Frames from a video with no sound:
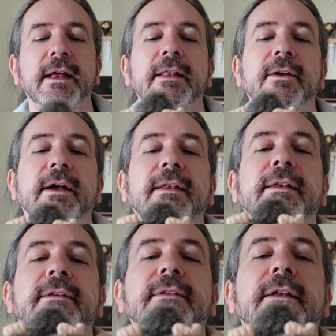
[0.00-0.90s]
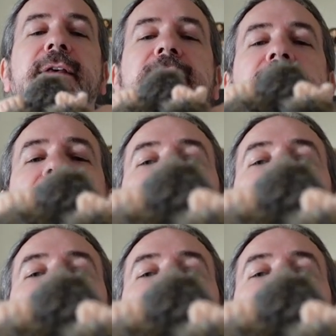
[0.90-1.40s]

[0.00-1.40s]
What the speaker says: Look, I think there's a nice little